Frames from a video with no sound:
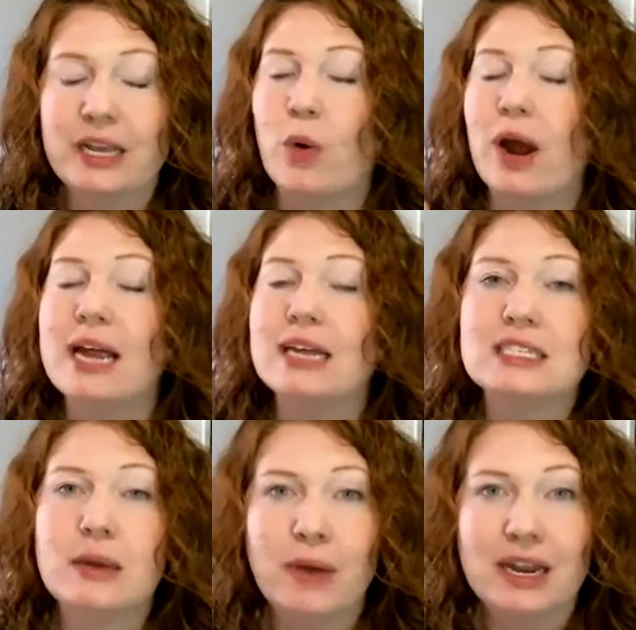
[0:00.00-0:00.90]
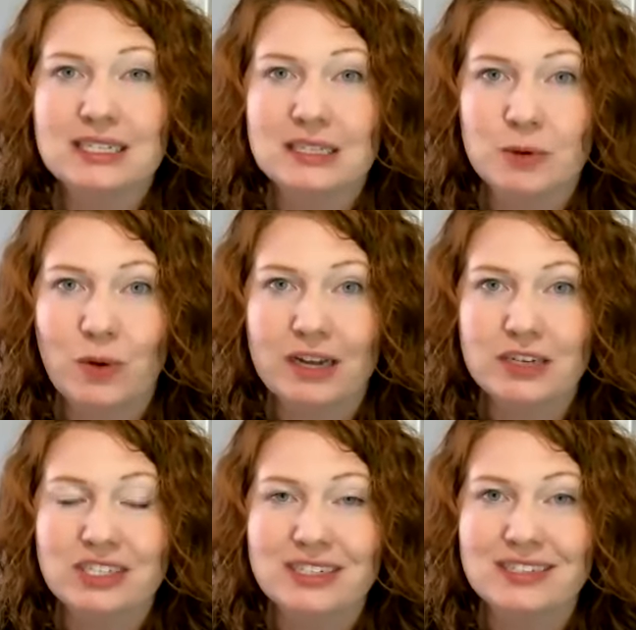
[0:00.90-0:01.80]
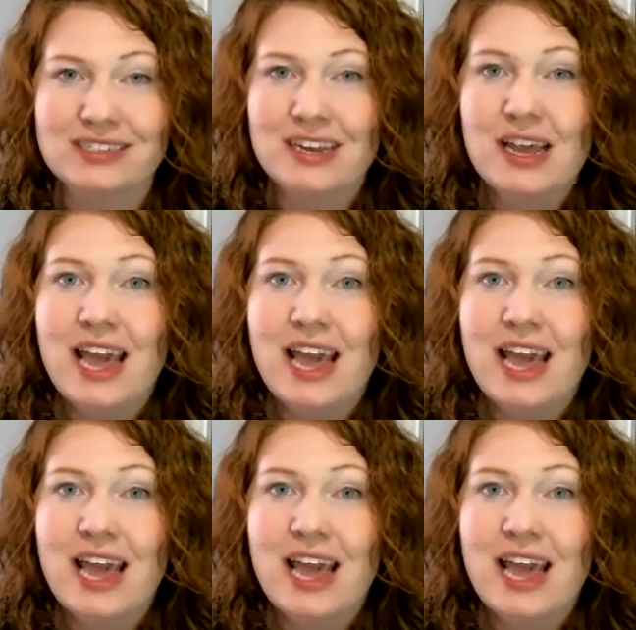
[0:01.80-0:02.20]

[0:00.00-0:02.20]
go ask somebody some questions.